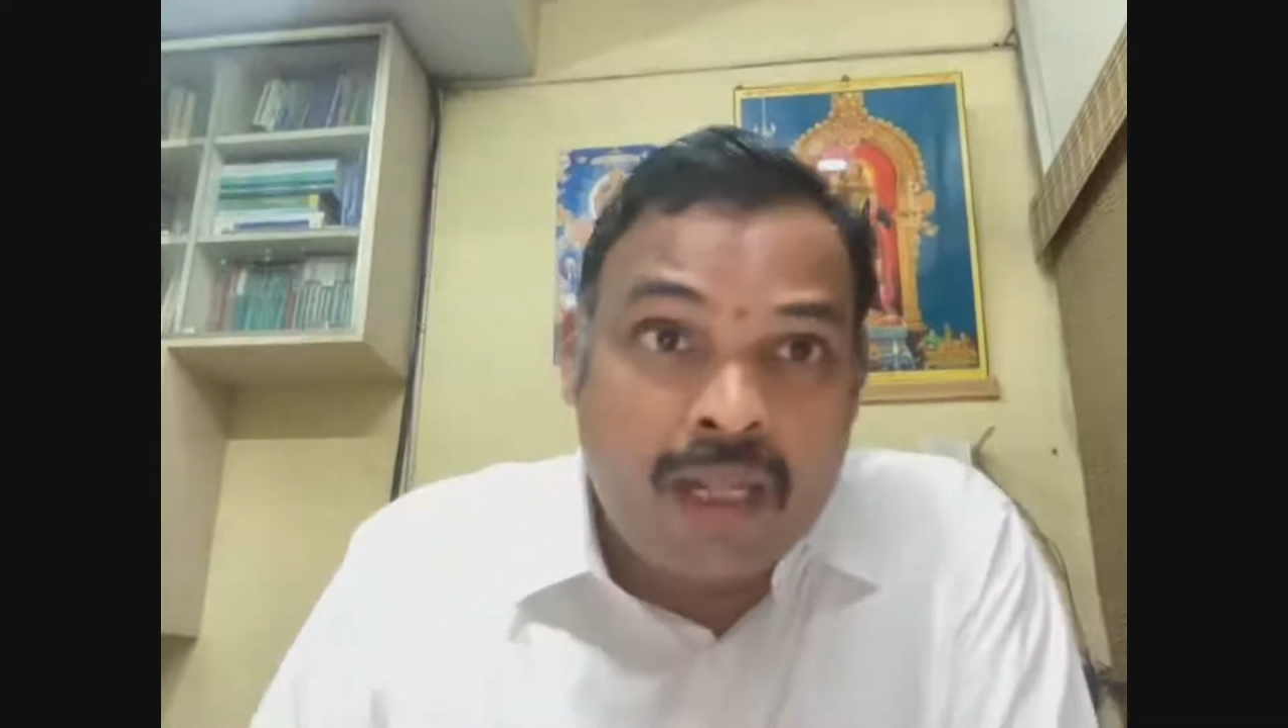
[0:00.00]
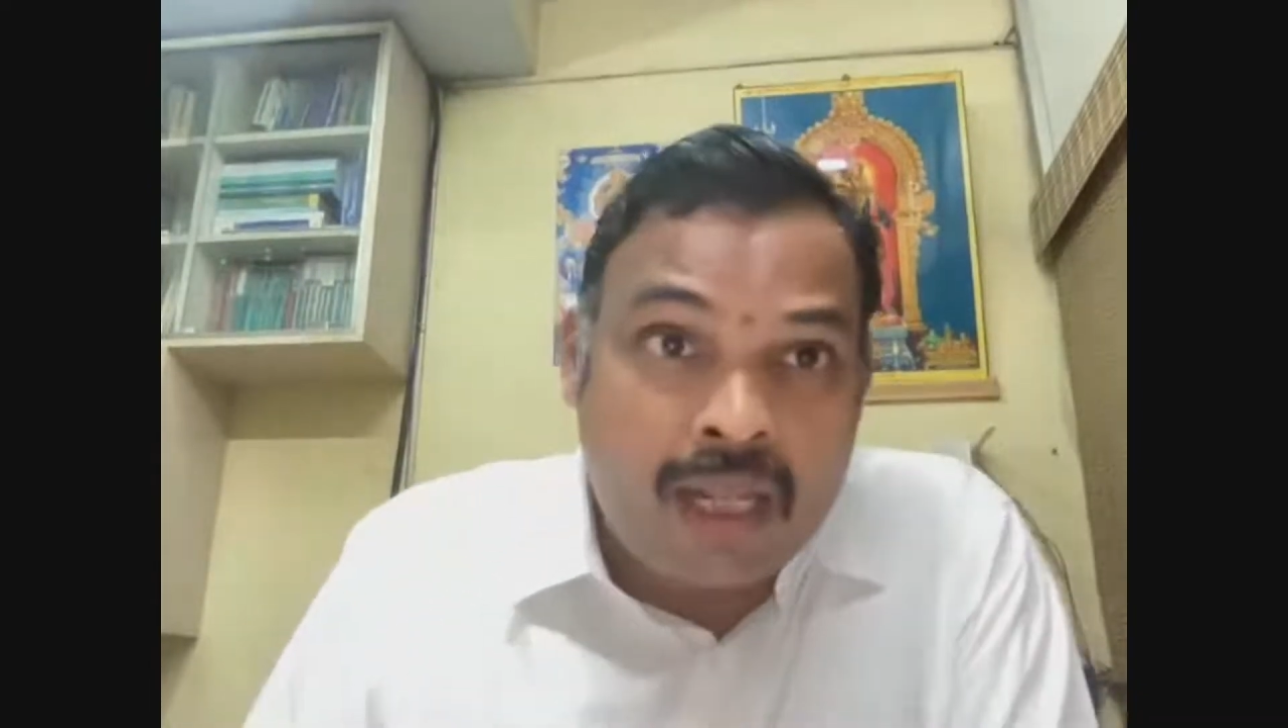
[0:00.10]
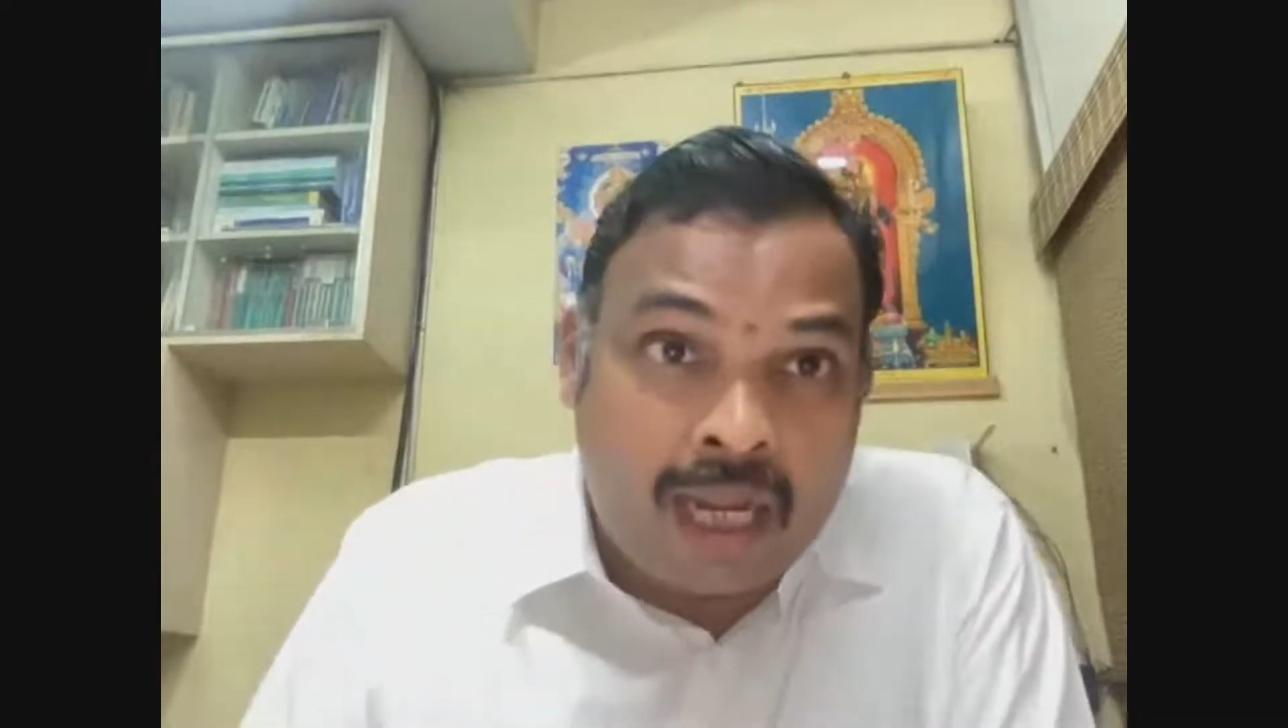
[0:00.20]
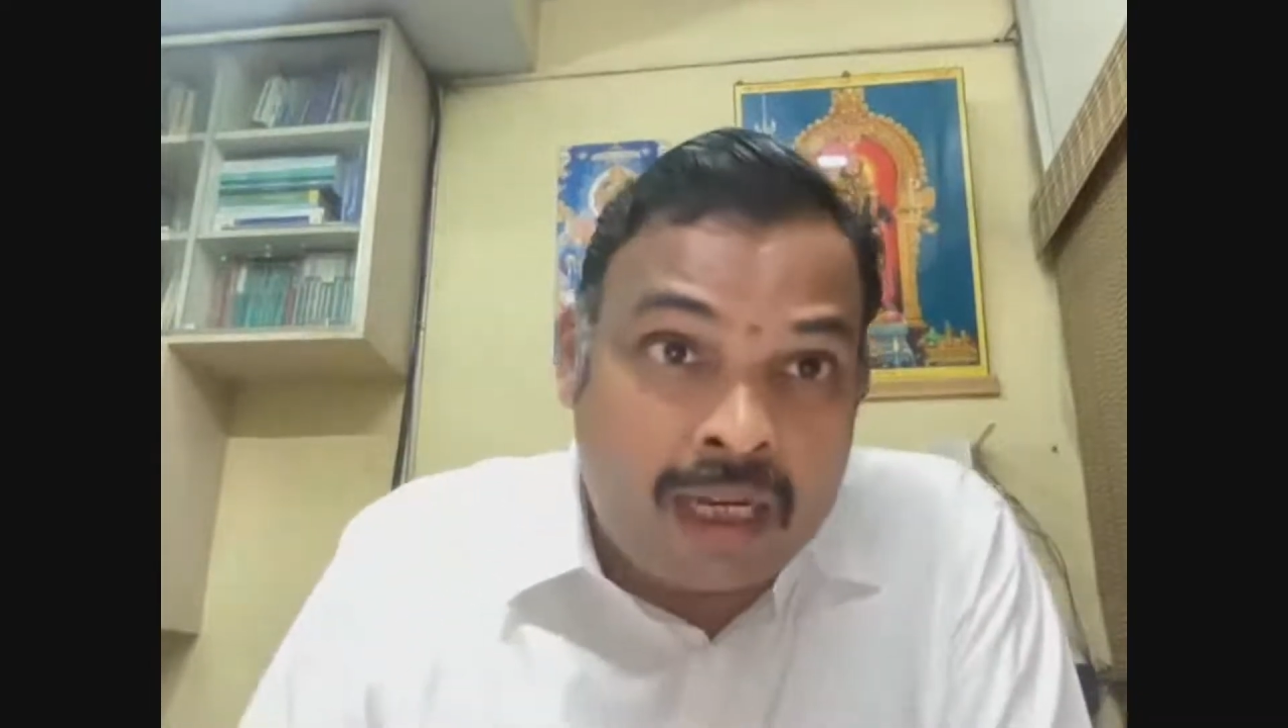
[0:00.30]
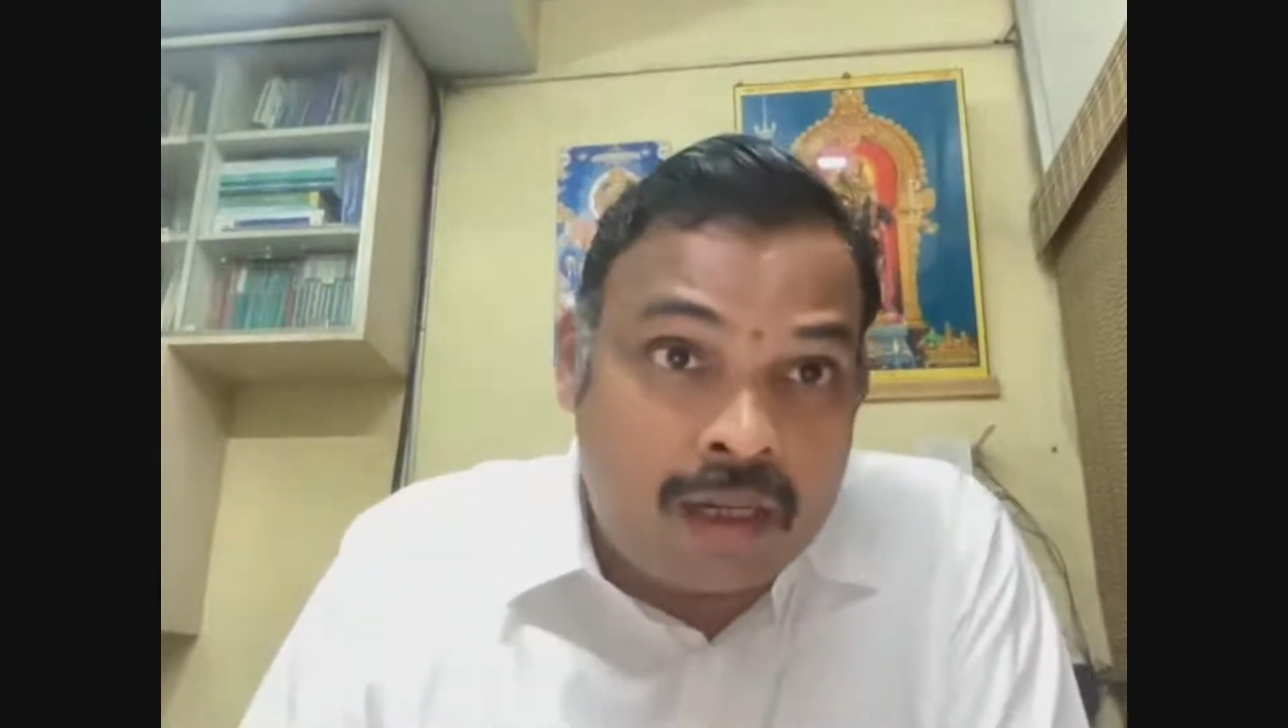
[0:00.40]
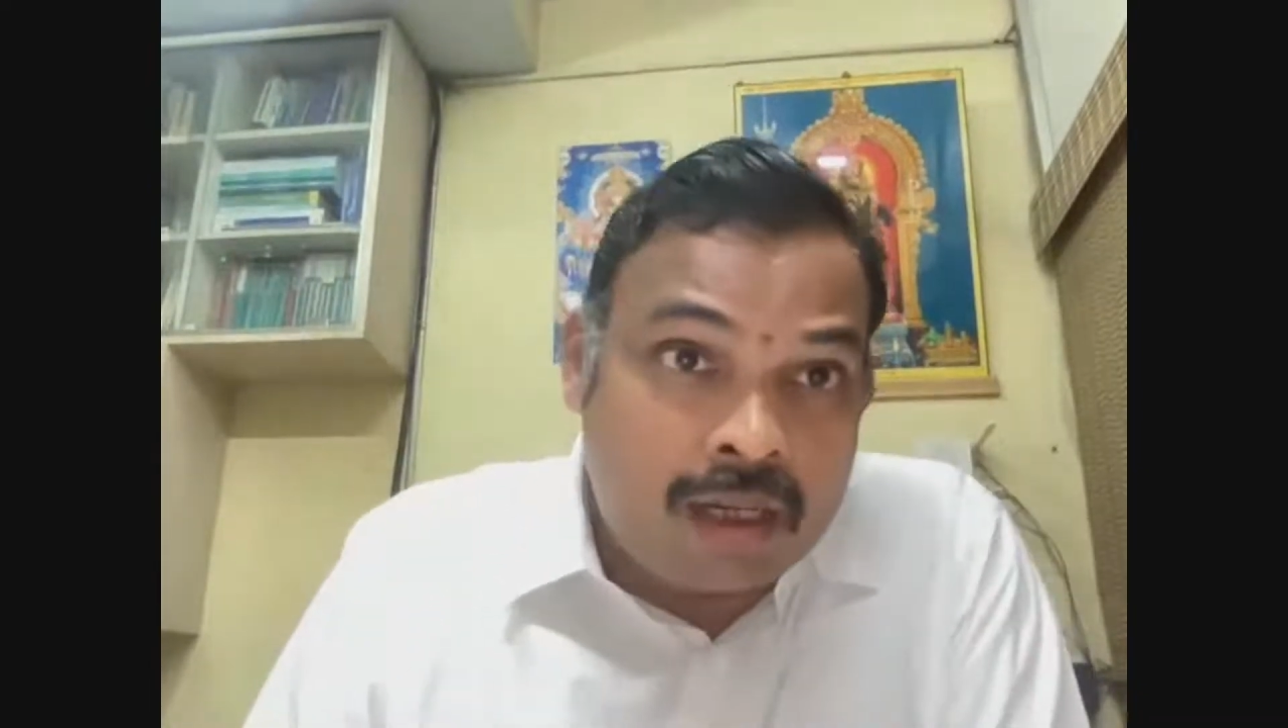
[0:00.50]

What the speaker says: And